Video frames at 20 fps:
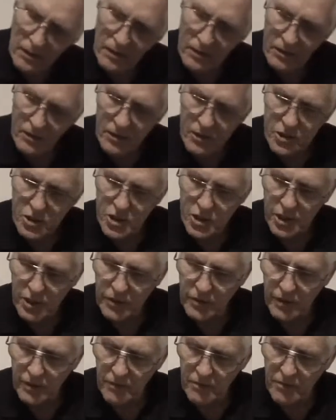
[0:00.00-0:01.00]
The
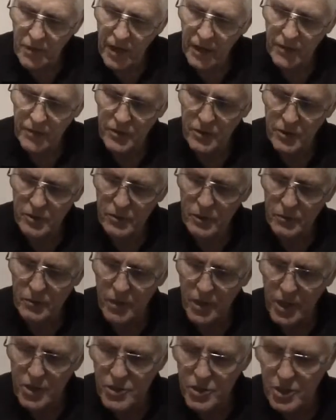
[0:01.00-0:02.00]
secret of
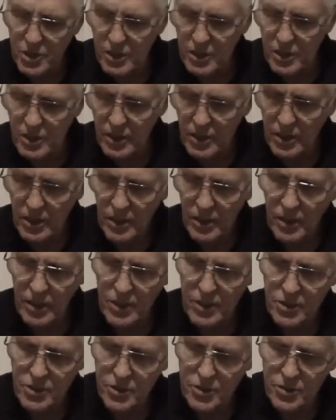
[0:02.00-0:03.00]
microdermabrasion
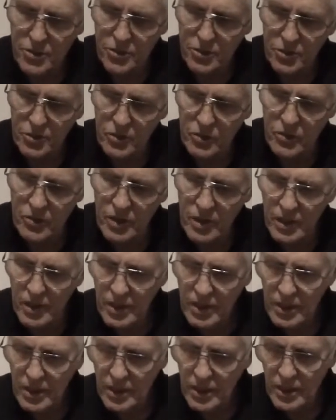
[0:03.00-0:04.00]
is to do
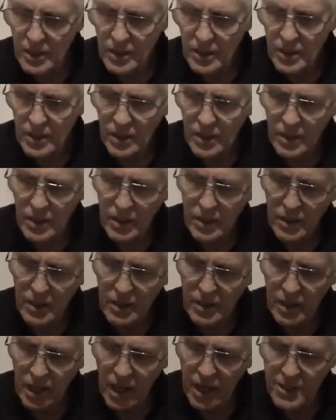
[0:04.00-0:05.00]

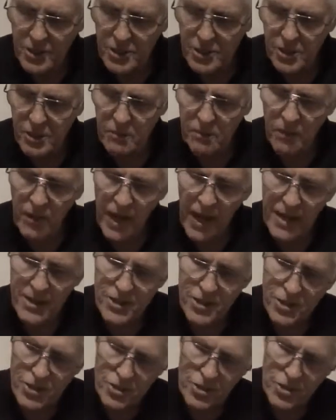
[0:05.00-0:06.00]
constant
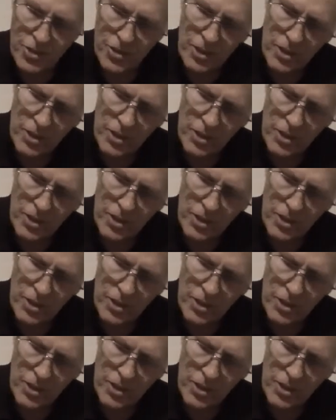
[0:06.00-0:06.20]
passes